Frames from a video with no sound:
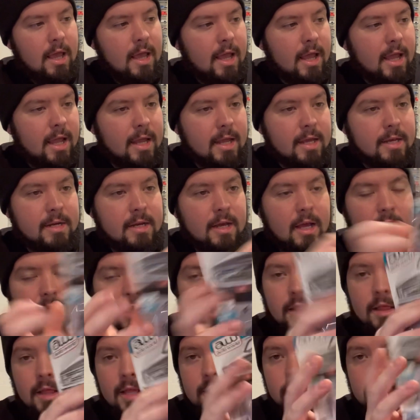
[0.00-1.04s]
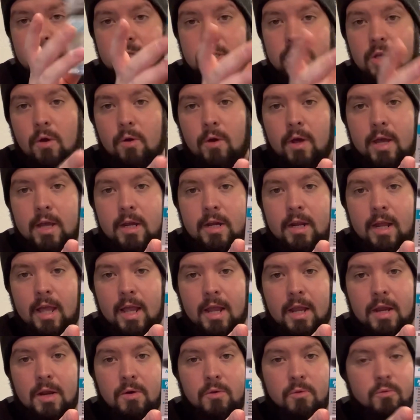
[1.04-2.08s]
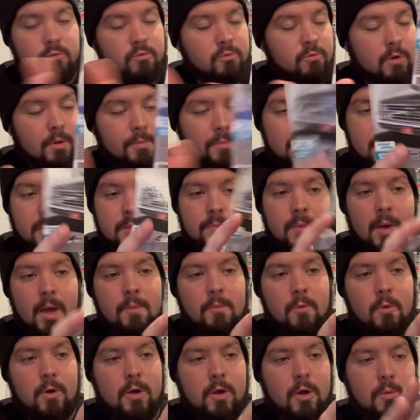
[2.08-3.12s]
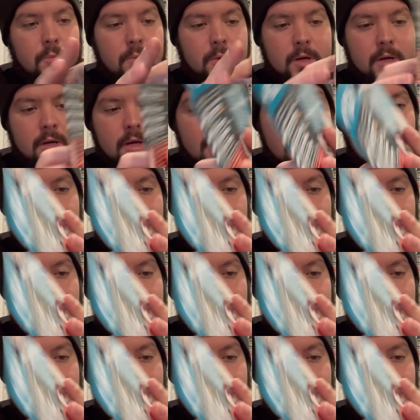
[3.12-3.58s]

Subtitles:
And let's just go ahead and rip this bad boy open.